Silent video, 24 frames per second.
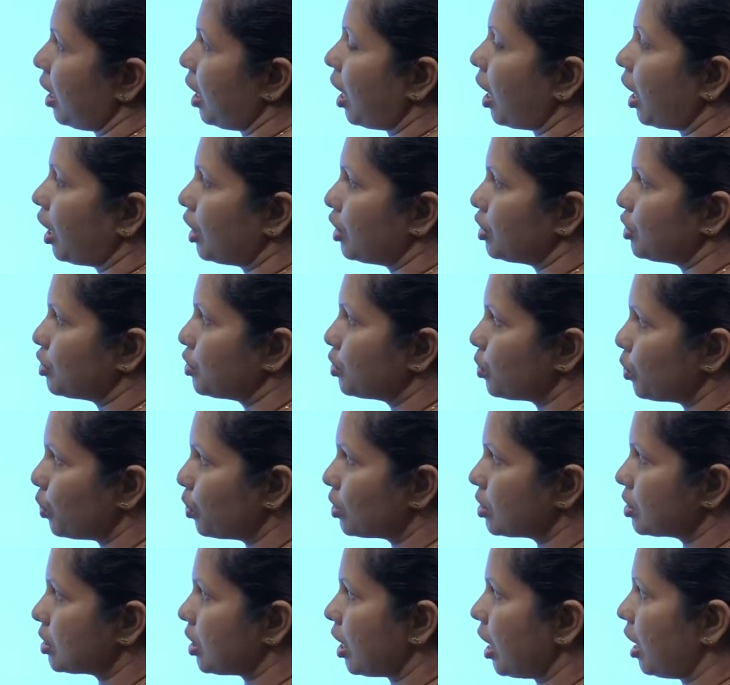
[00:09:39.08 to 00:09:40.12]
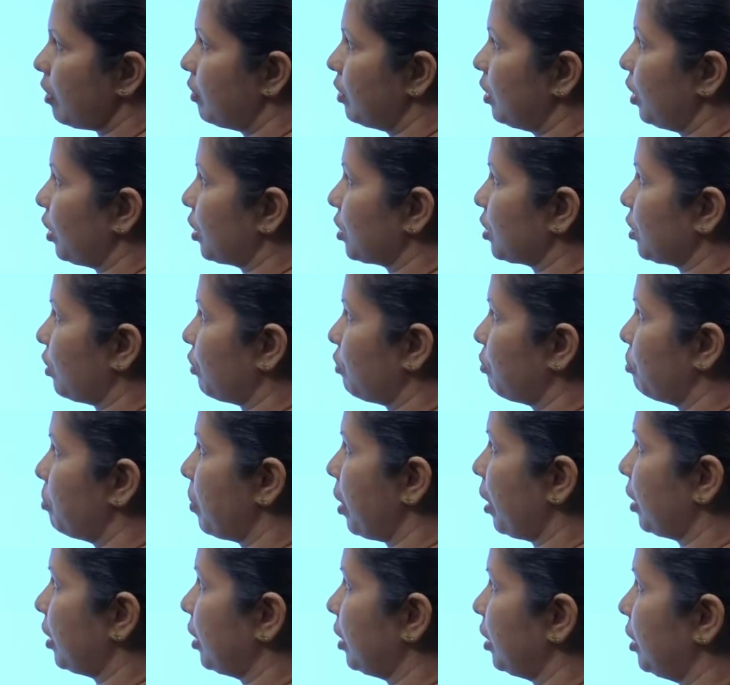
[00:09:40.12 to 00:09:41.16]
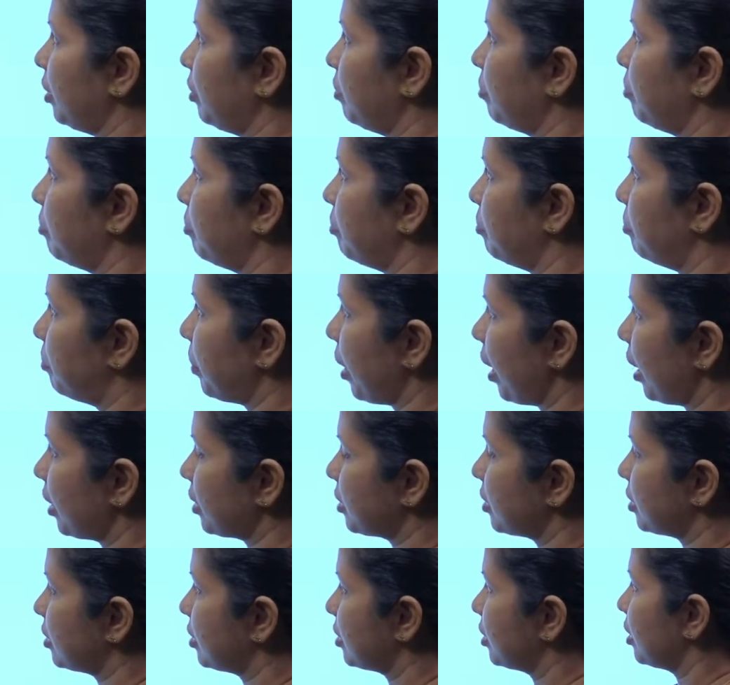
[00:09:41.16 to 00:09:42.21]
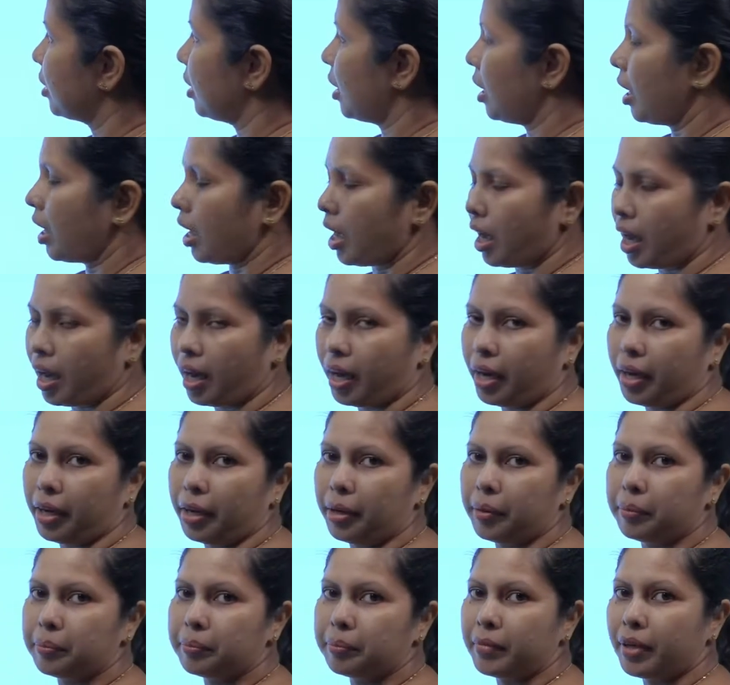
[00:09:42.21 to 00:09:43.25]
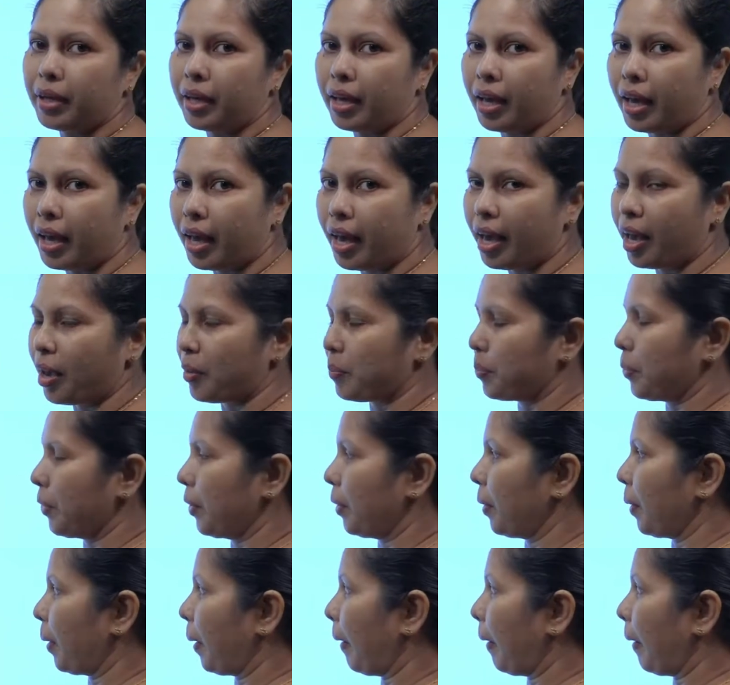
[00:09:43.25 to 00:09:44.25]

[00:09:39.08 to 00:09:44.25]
I don't have a lot of money, but I am happy.